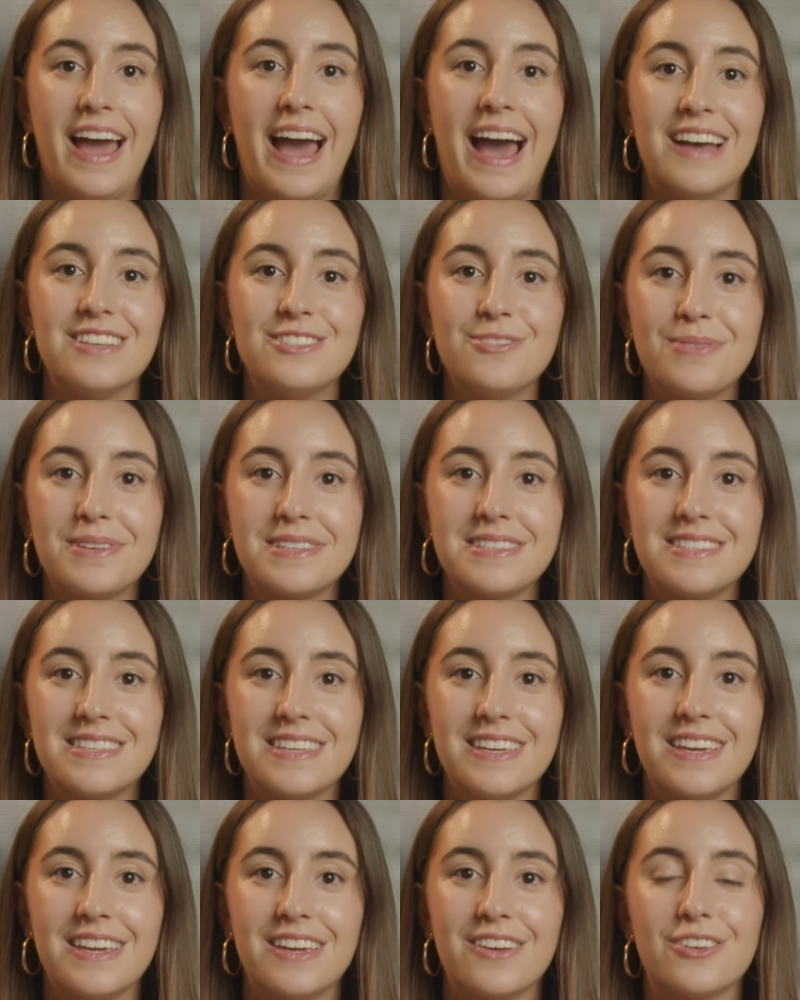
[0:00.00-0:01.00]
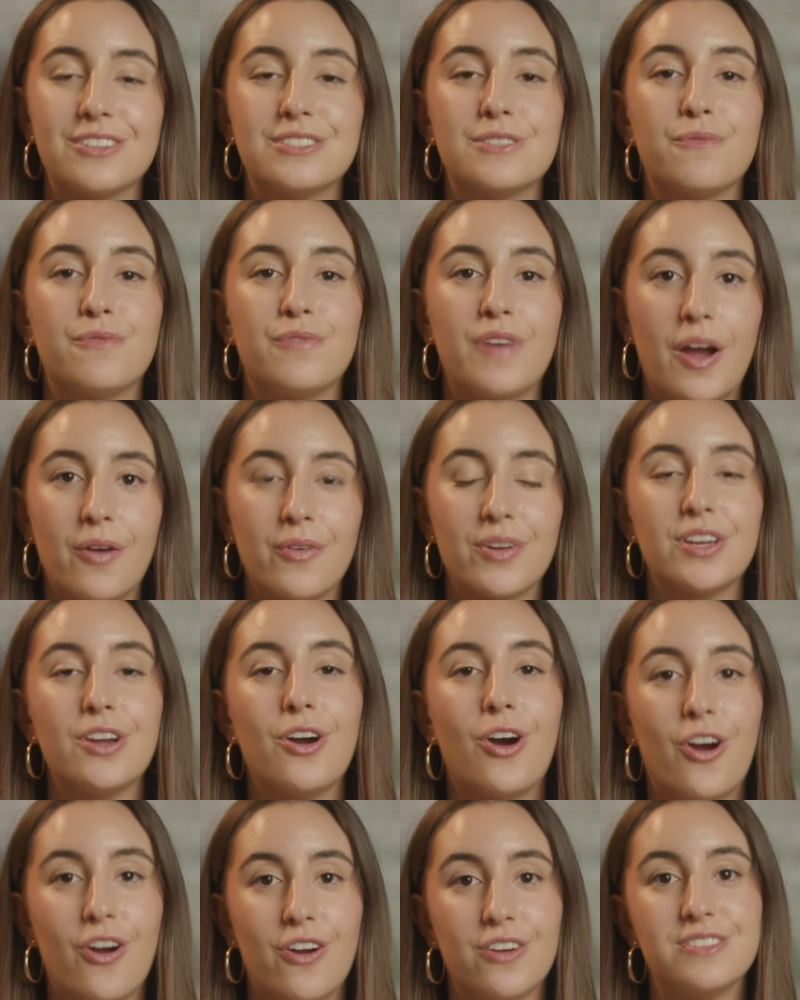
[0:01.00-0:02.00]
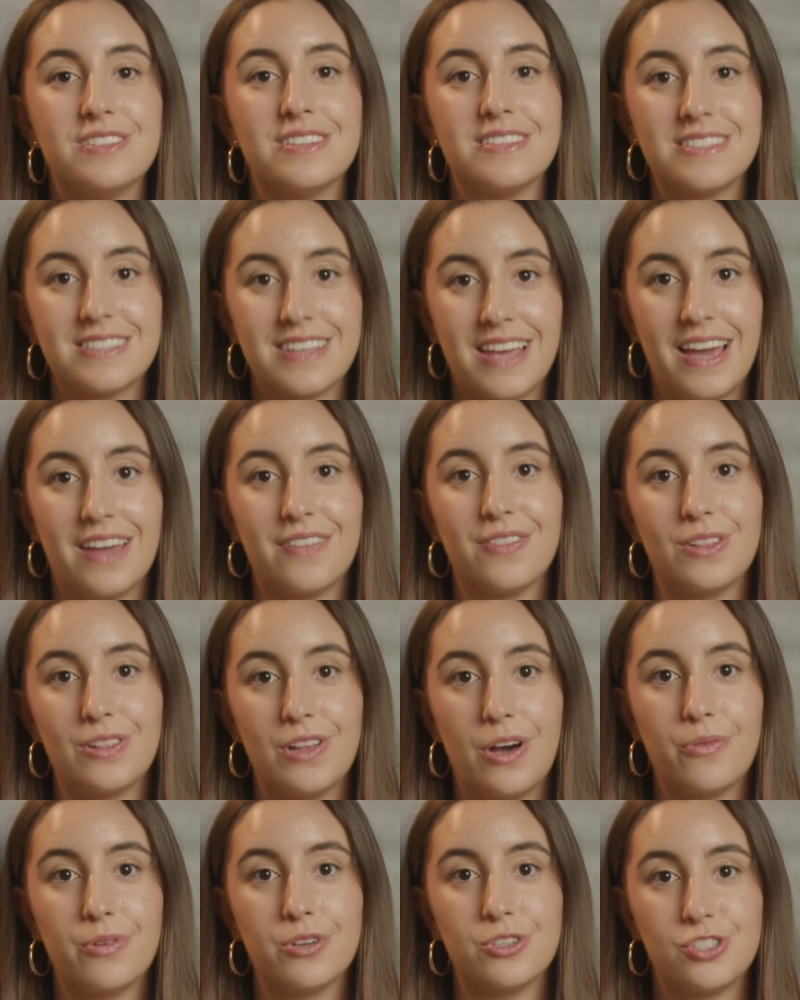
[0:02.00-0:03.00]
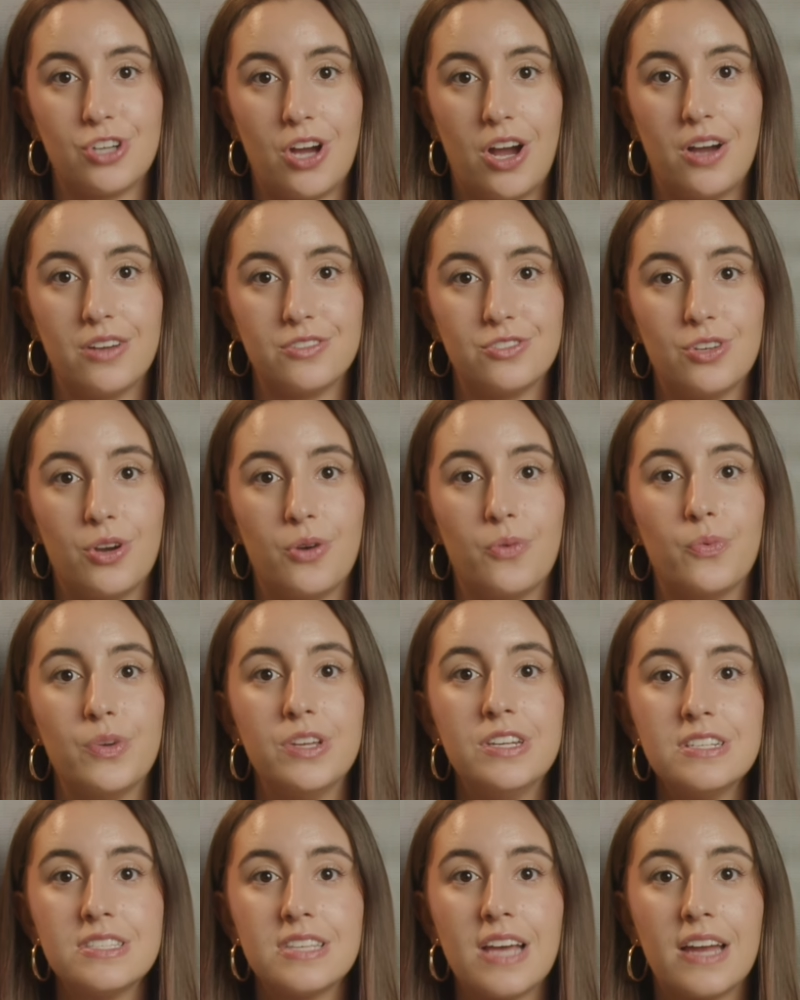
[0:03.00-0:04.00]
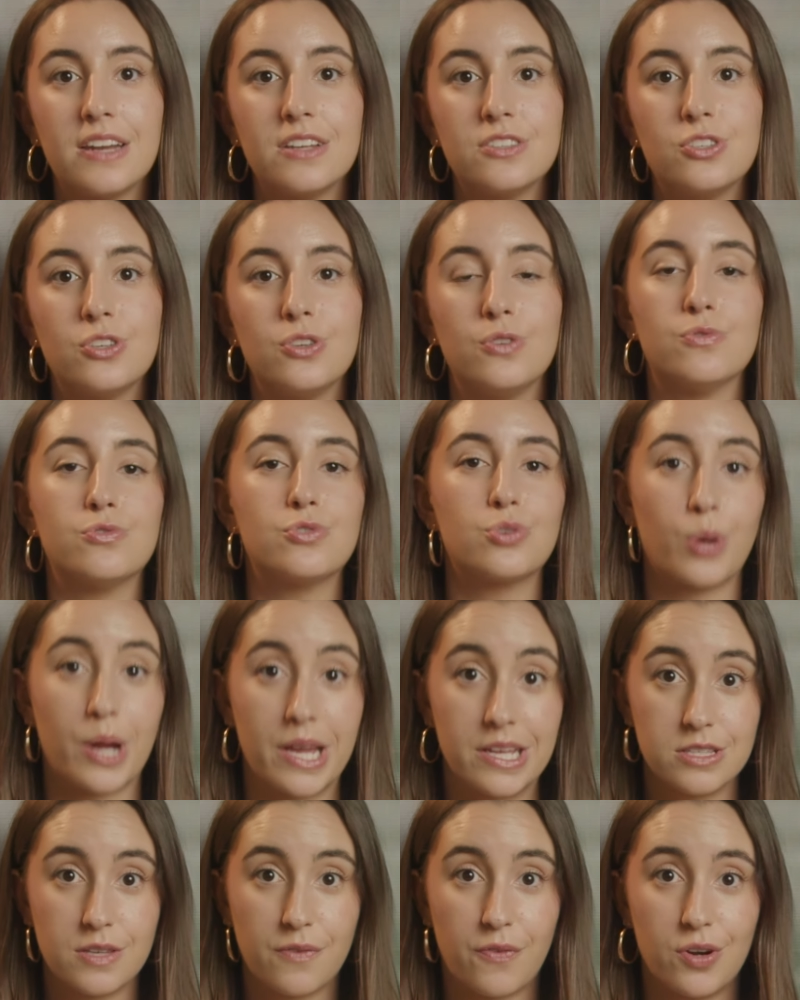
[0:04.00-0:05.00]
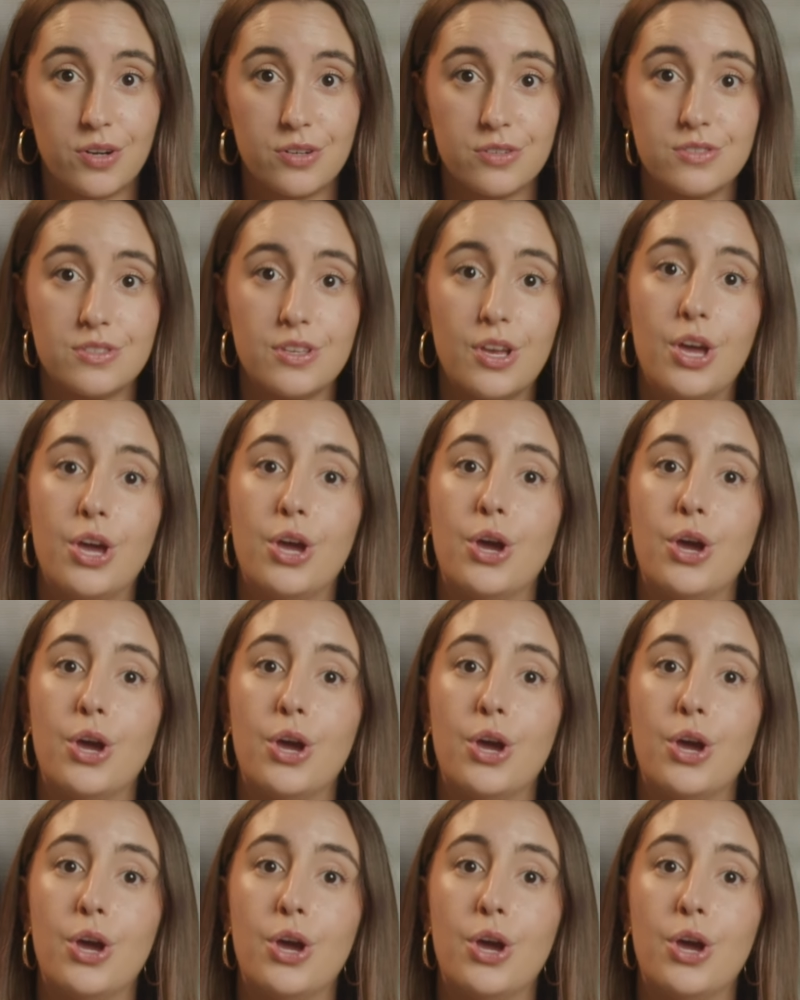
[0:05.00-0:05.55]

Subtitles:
As you can see here, it's very hard to scan the lower jaw, so we decided to use transfers.